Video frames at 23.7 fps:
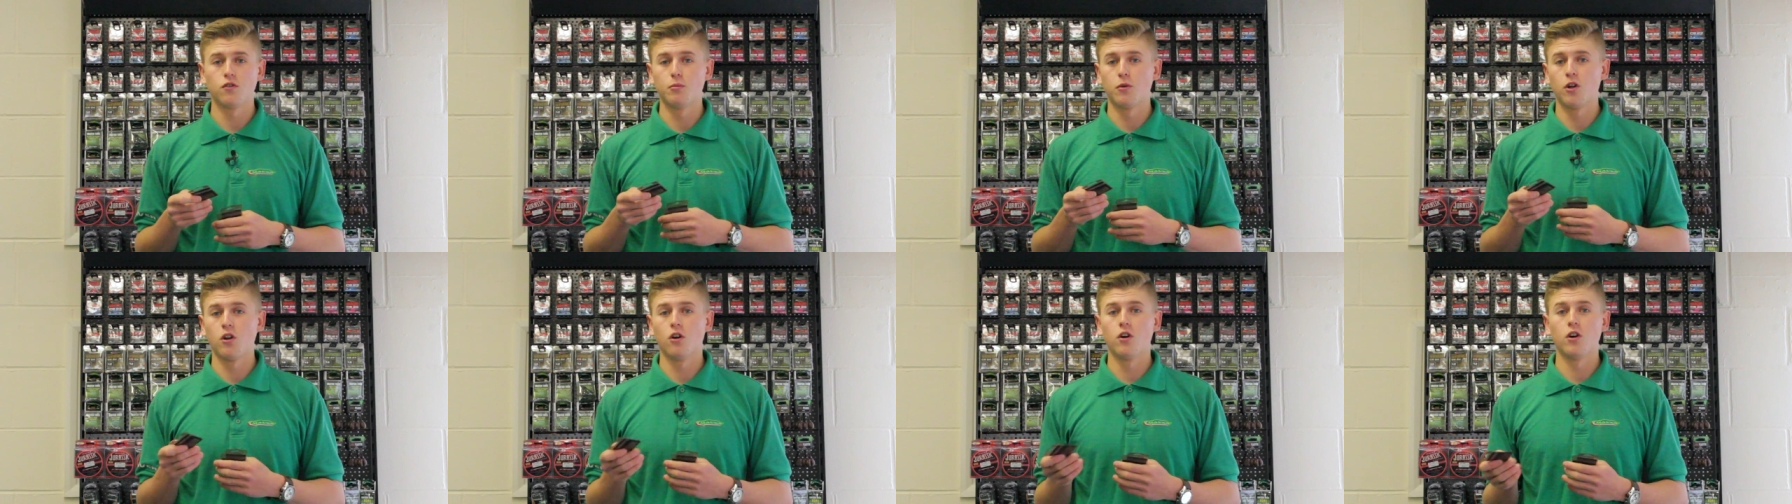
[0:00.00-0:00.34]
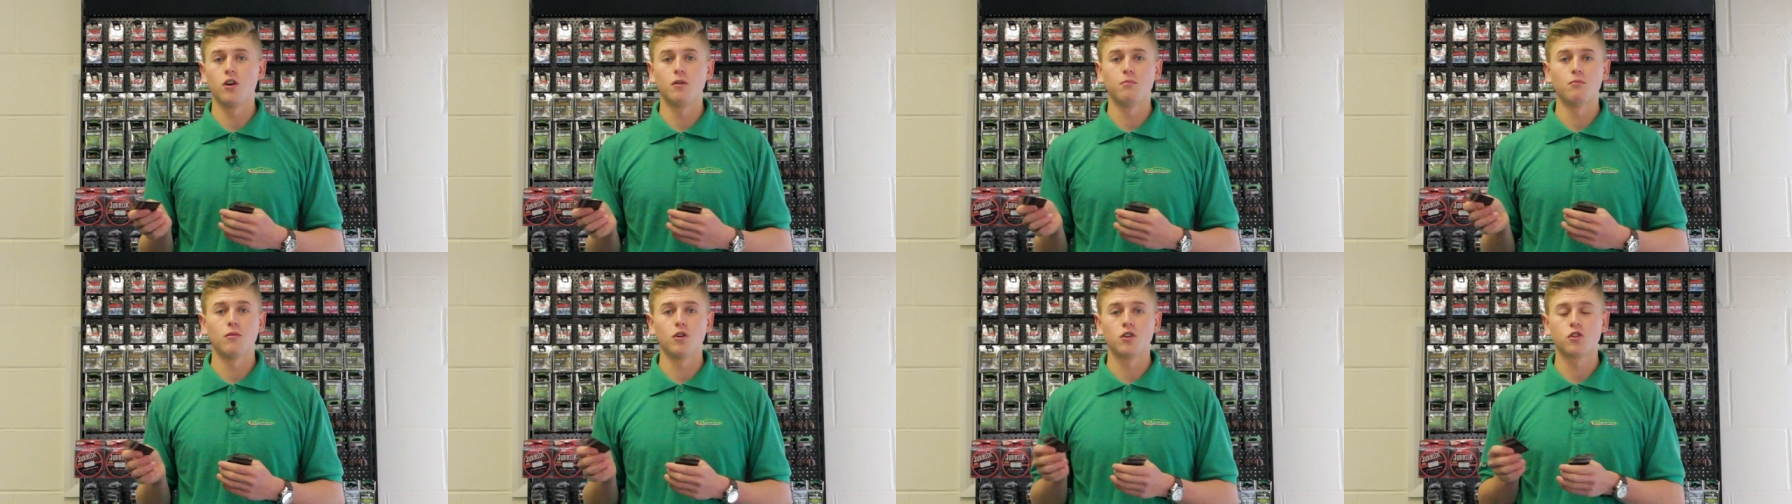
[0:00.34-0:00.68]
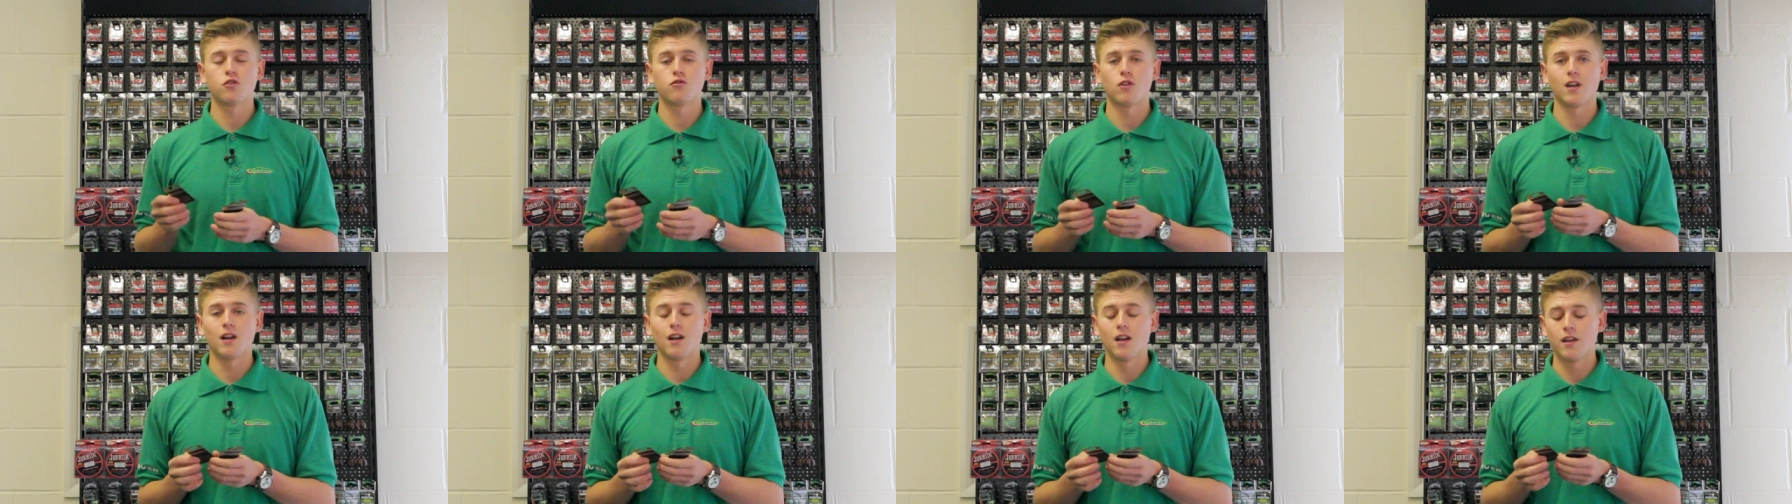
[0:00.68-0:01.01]
for my, my
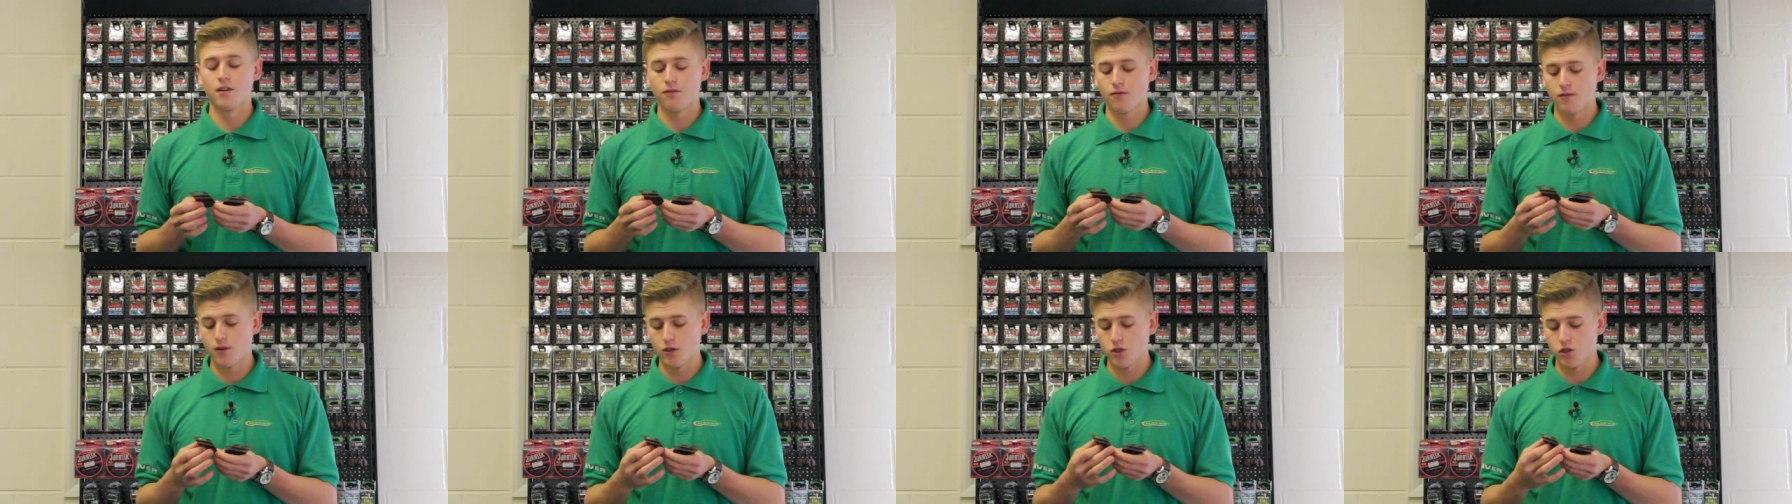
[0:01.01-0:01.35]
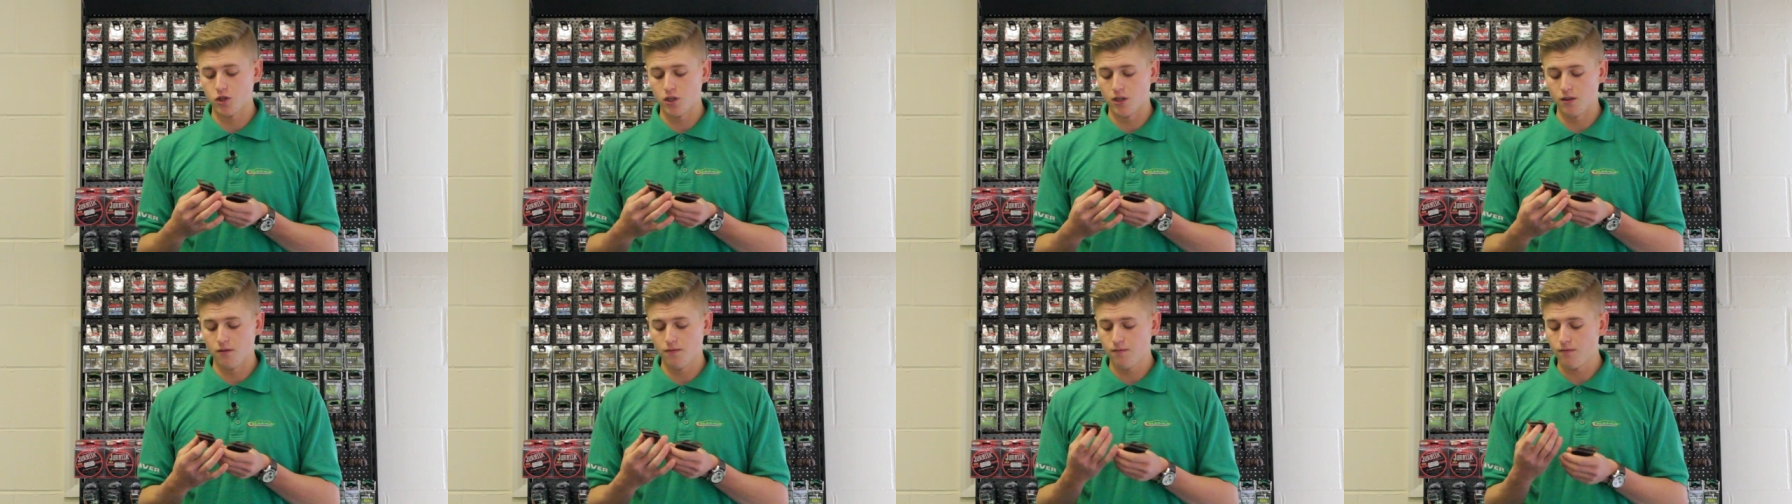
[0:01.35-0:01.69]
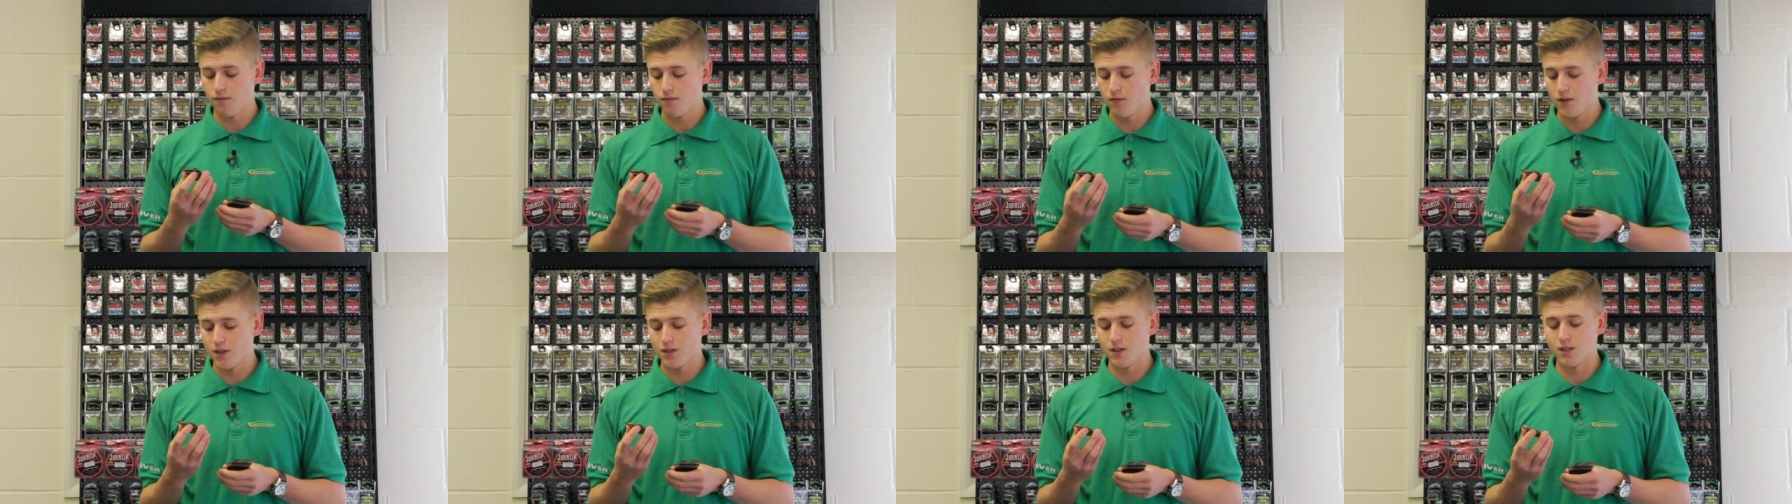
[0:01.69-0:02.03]
straight lead fishing.
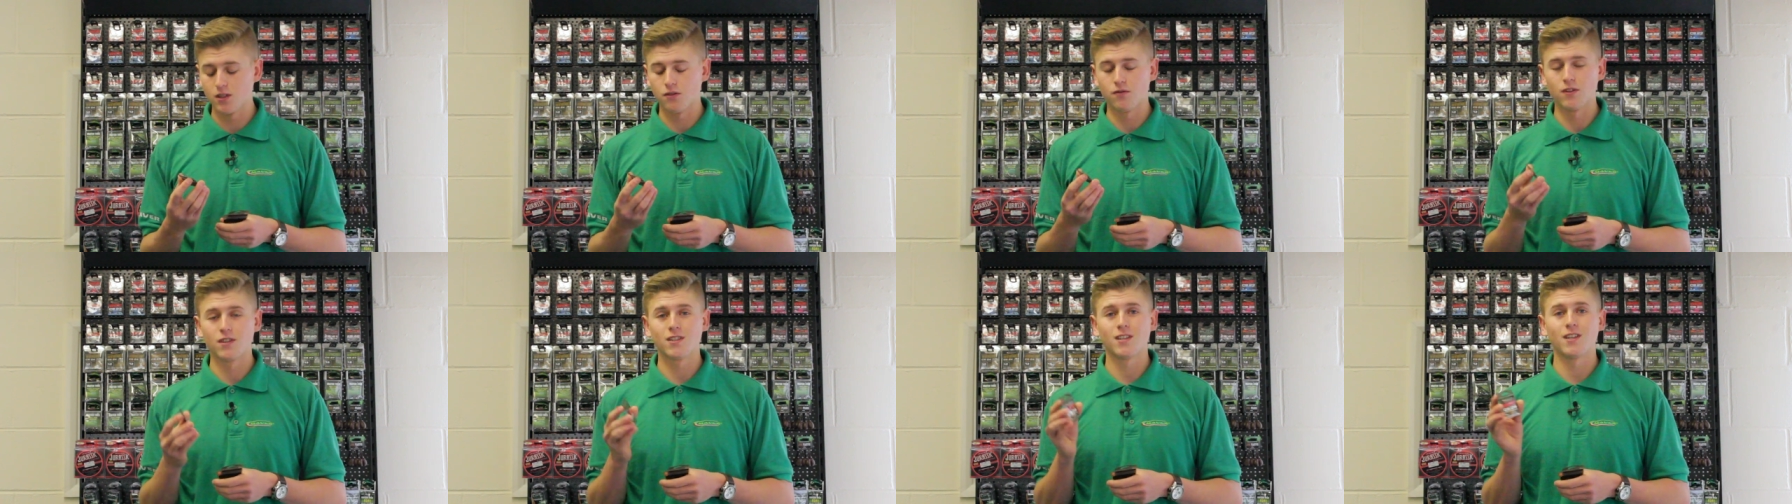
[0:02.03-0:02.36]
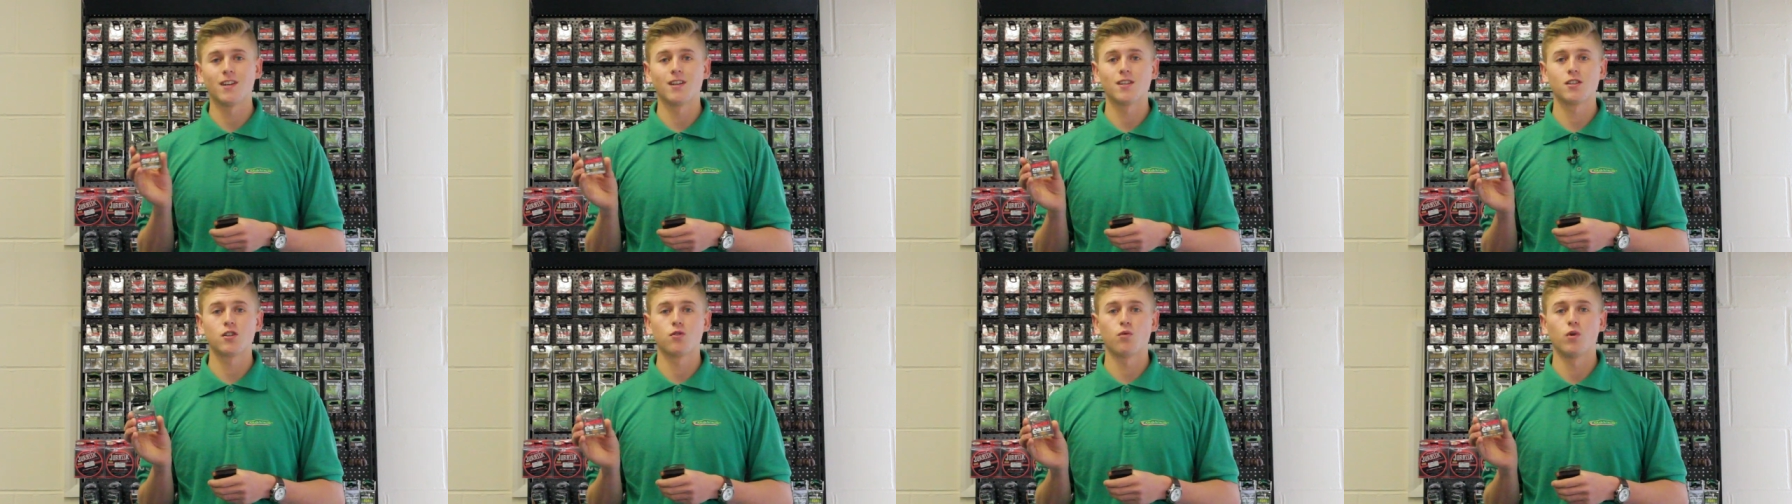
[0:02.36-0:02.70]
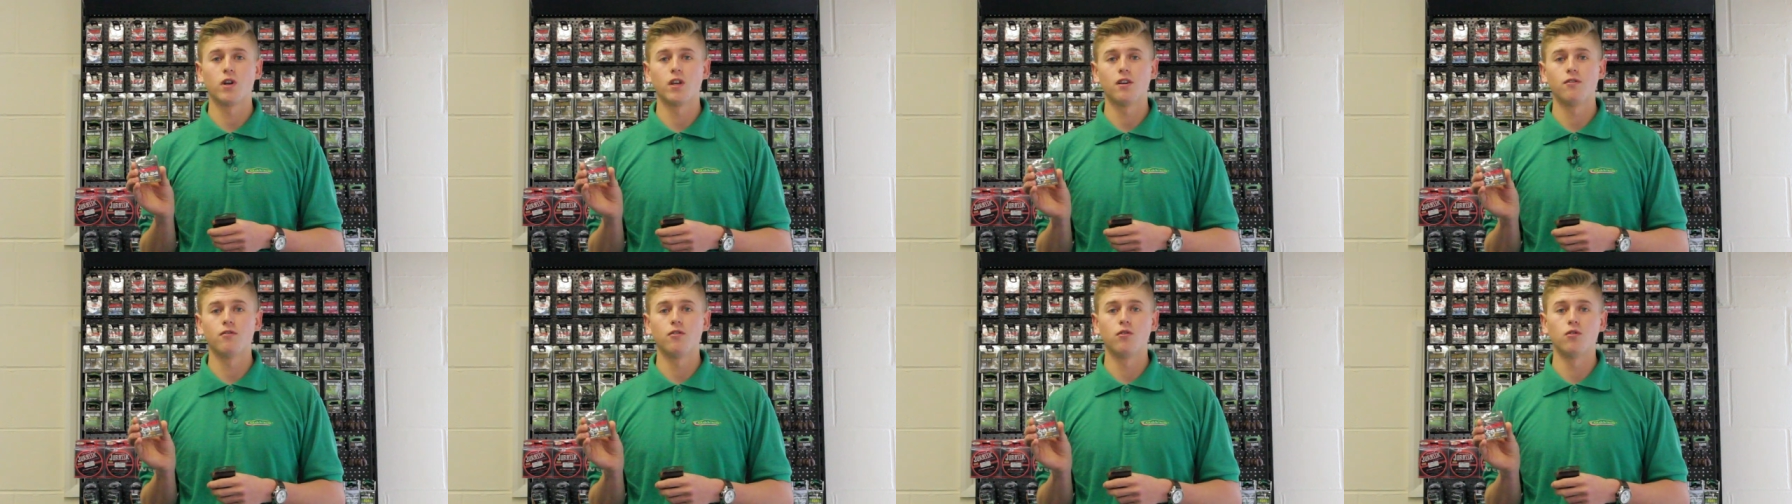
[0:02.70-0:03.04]
This is the
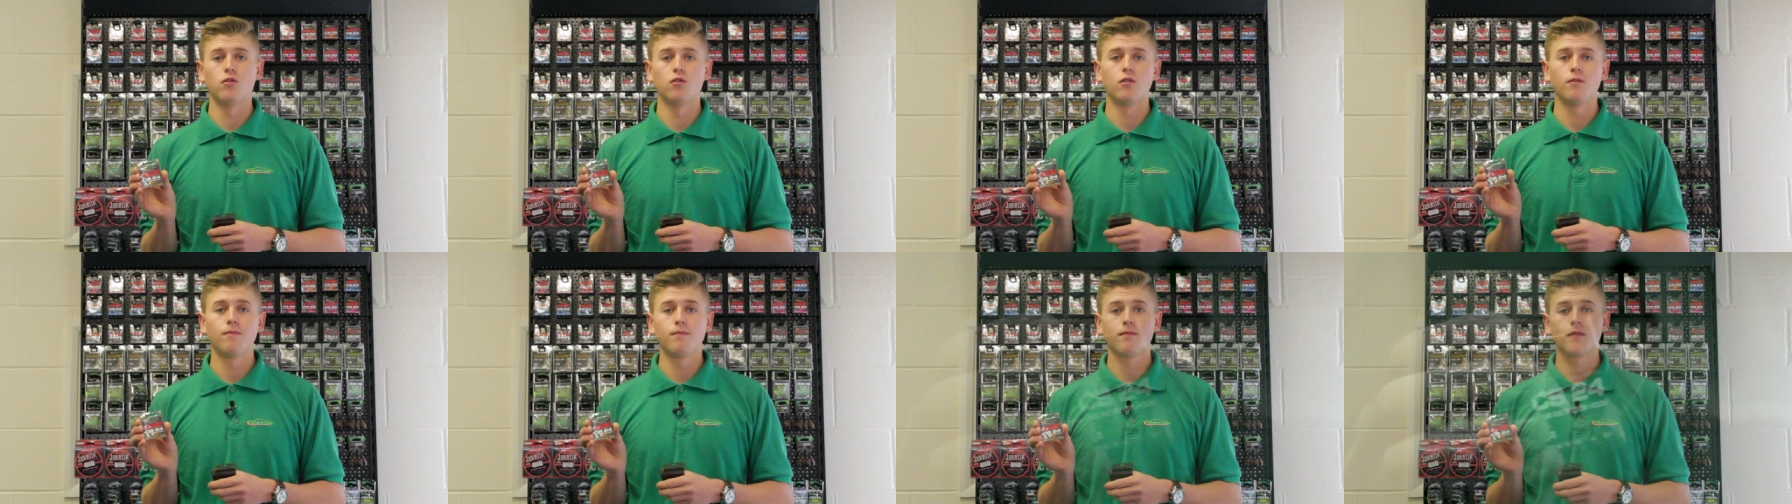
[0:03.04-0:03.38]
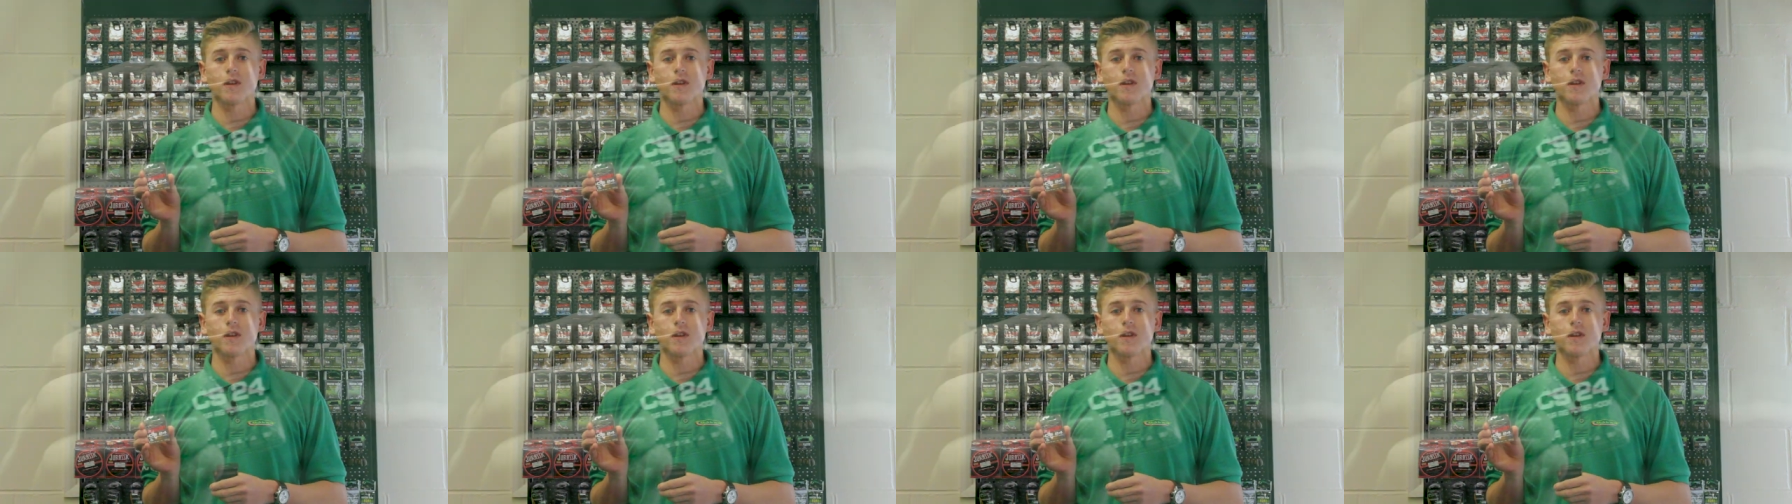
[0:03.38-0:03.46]
CS24.